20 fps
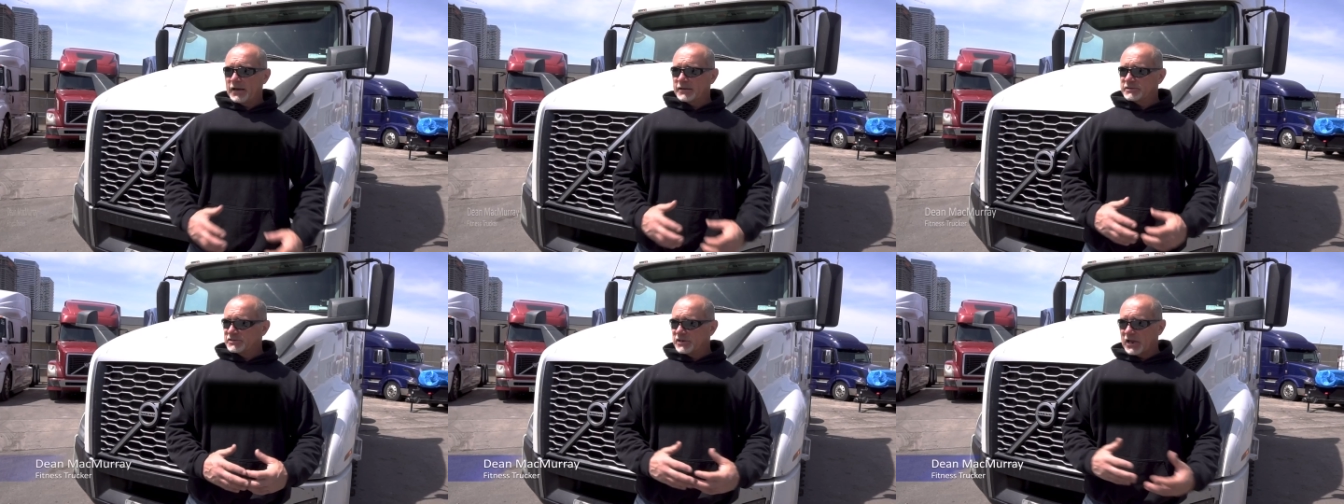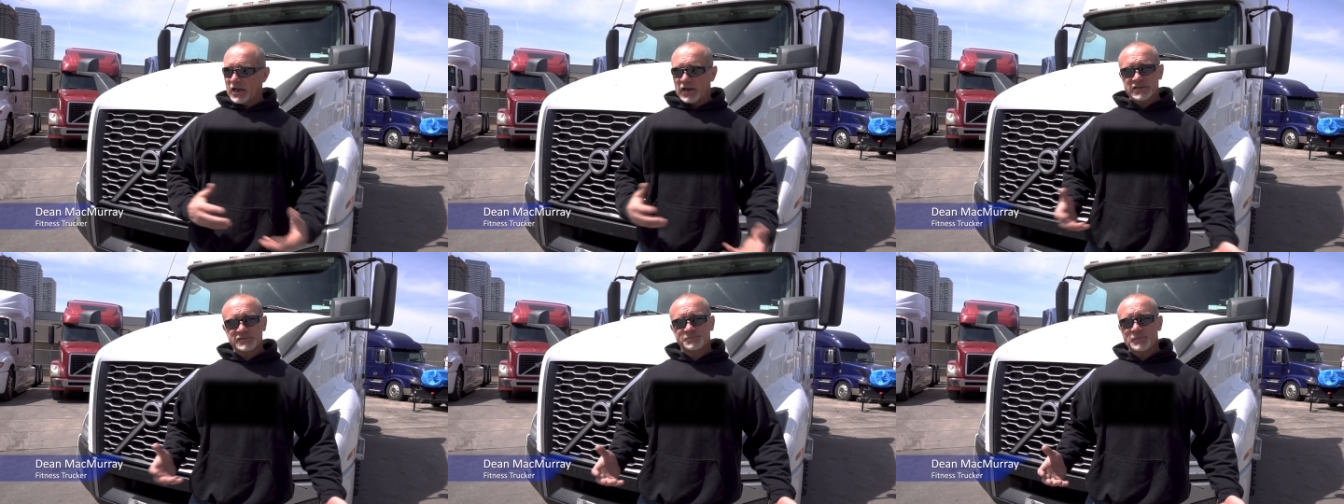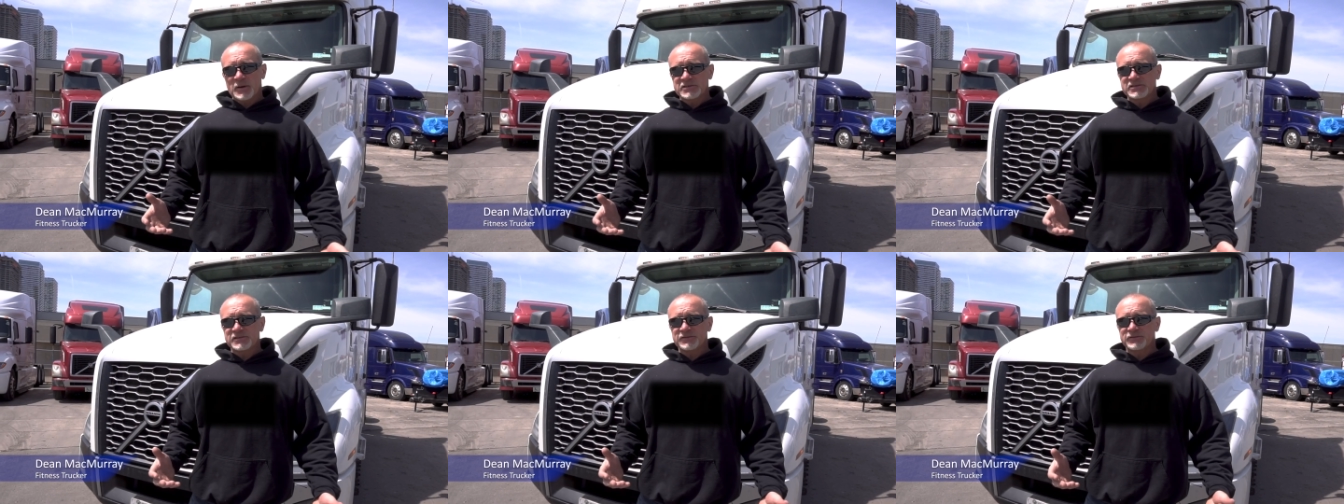it's not
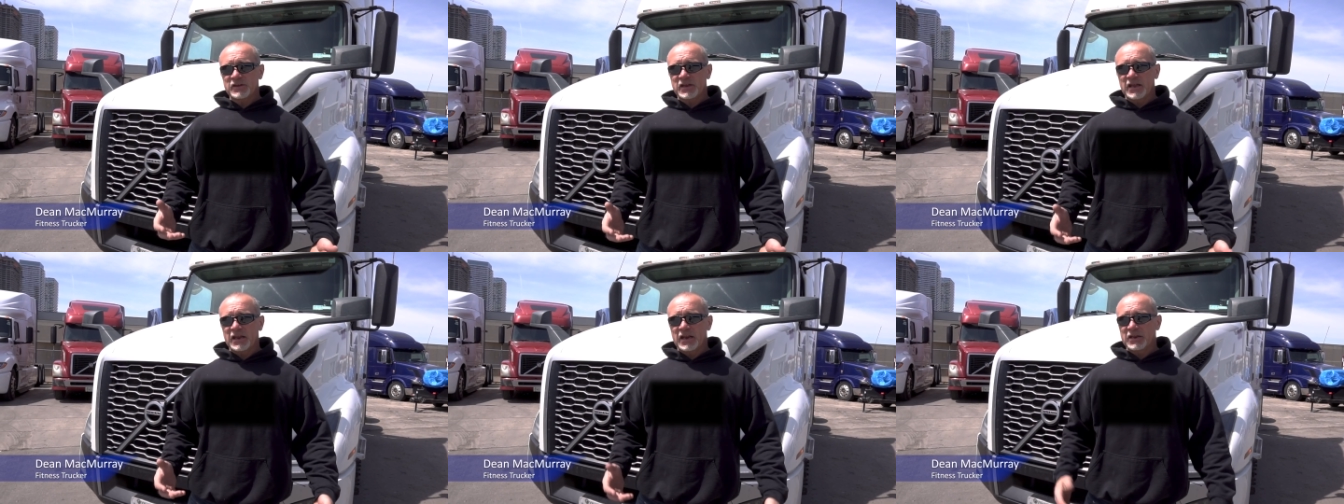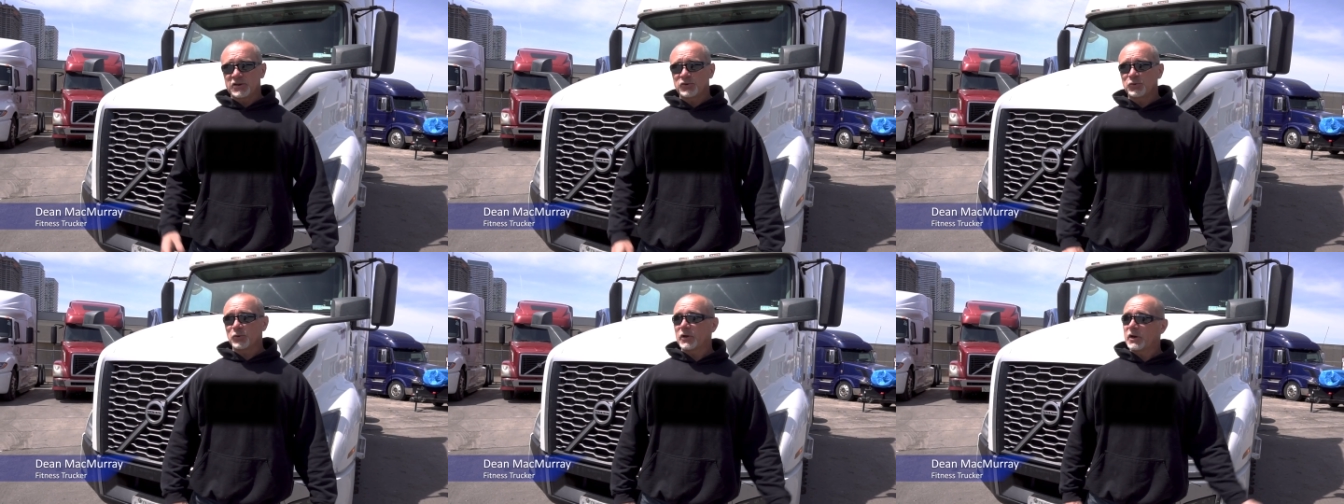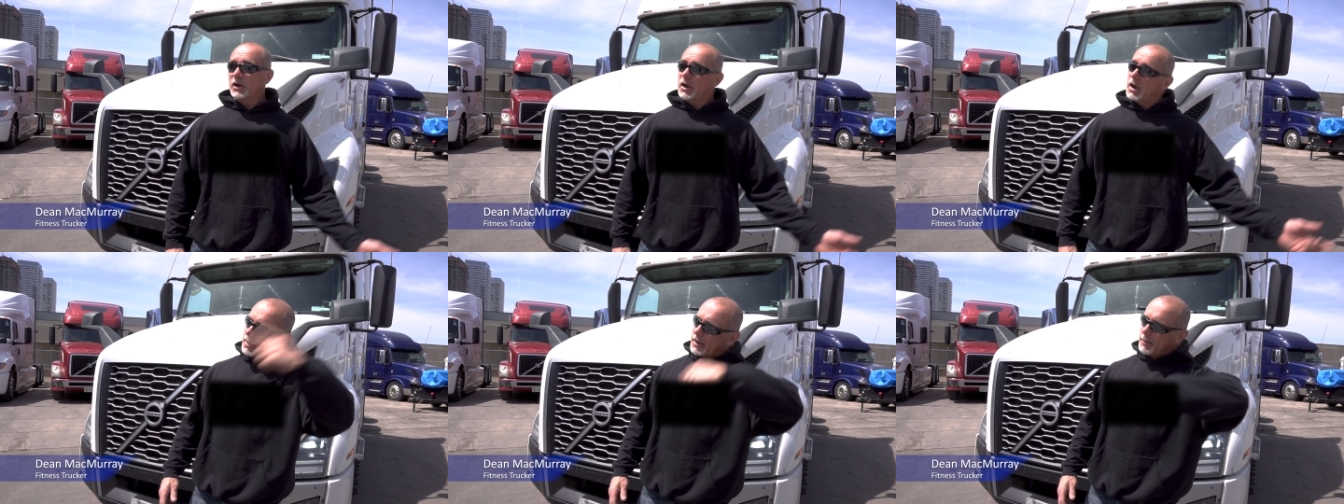expensive to get into
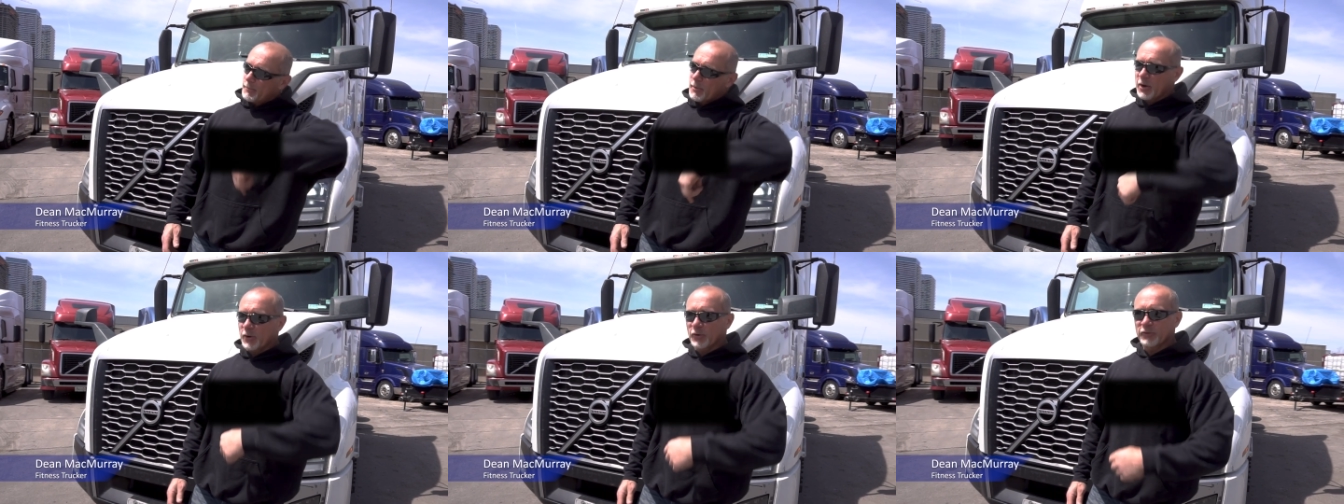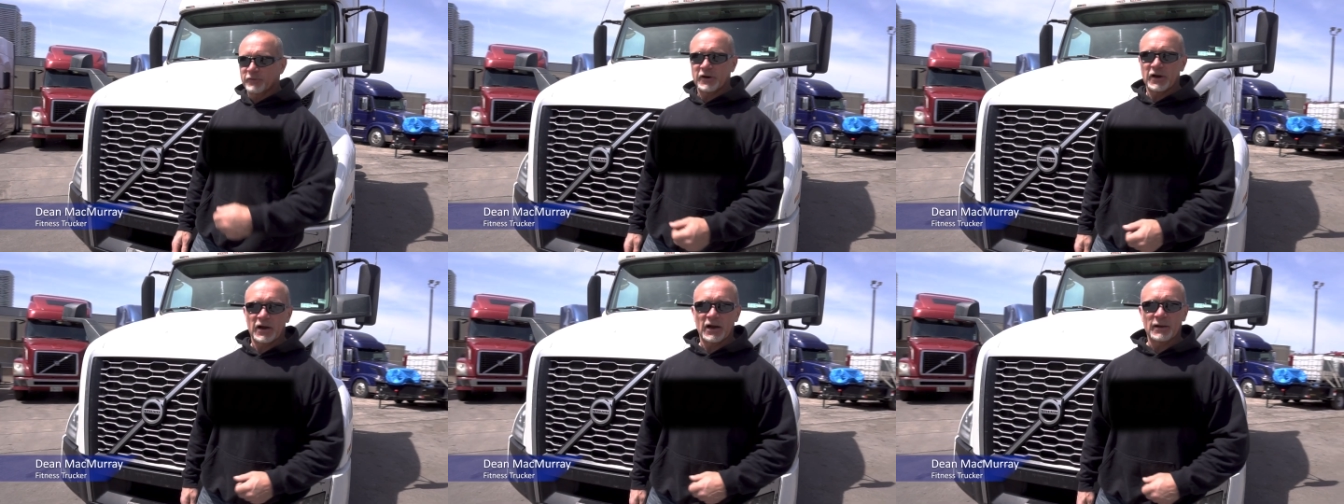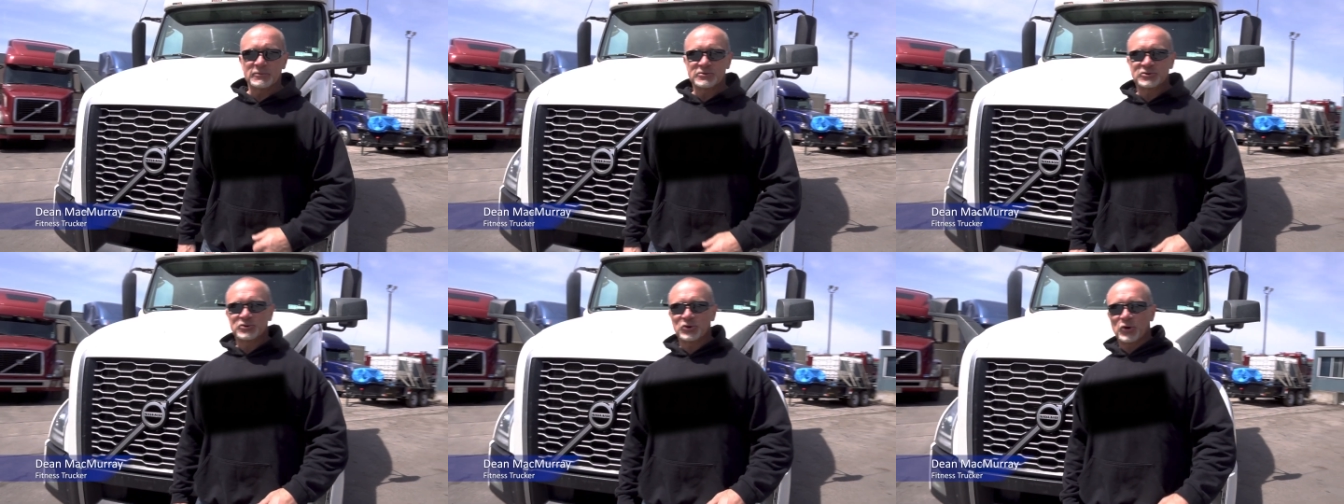it. Come on over here and
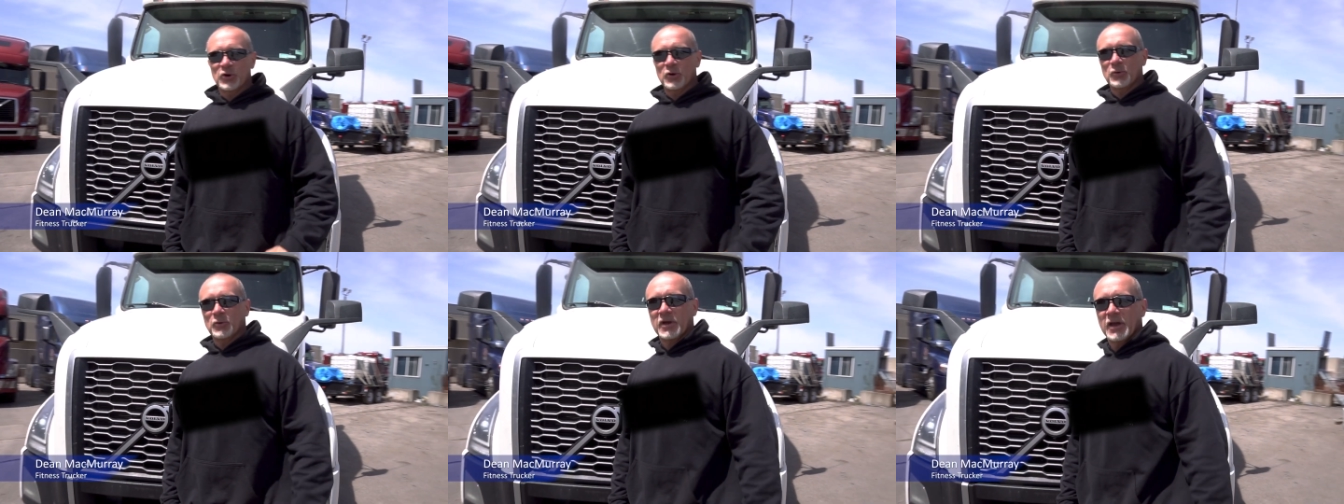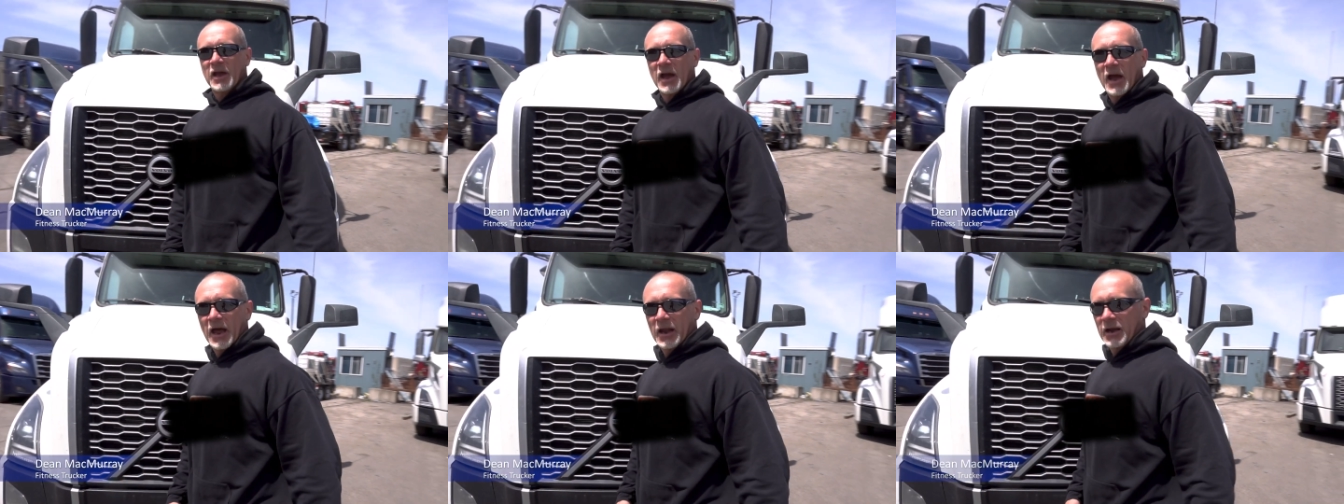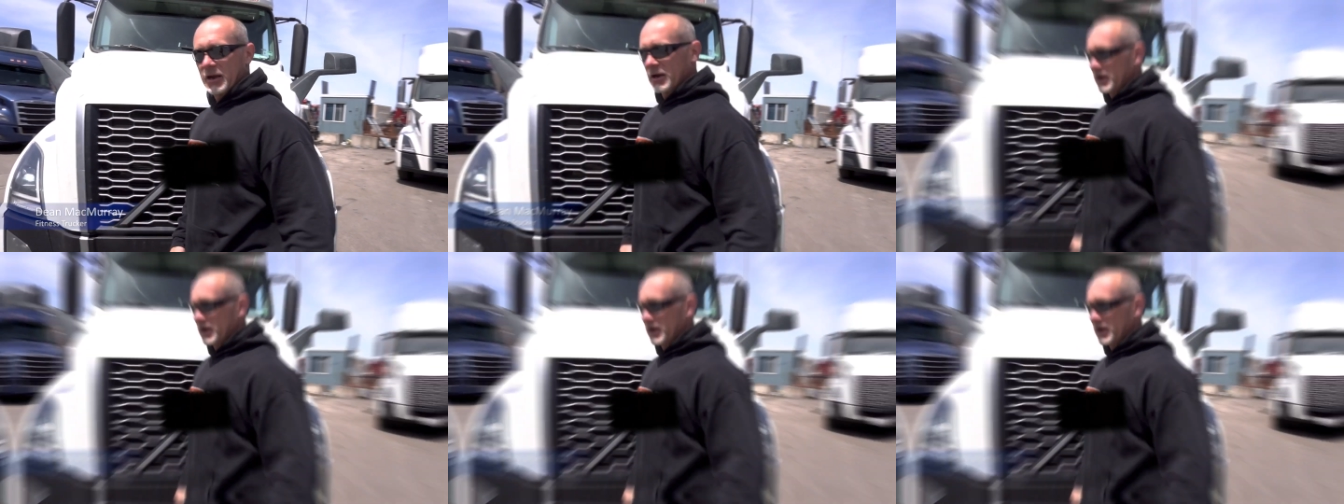let me show you what we got.